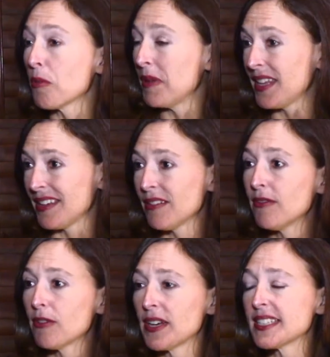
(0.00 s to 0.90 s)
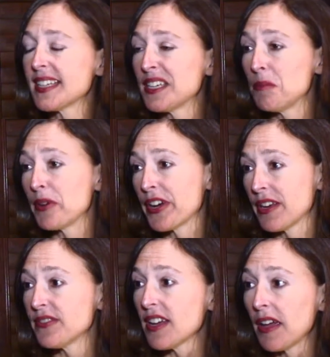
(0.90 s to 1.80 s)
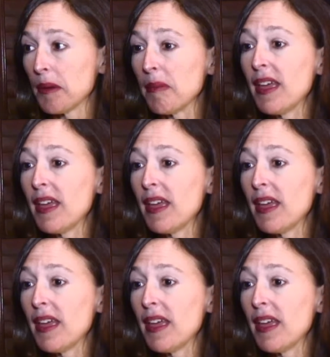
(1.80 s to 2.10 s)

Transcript: or been for an extended period of time.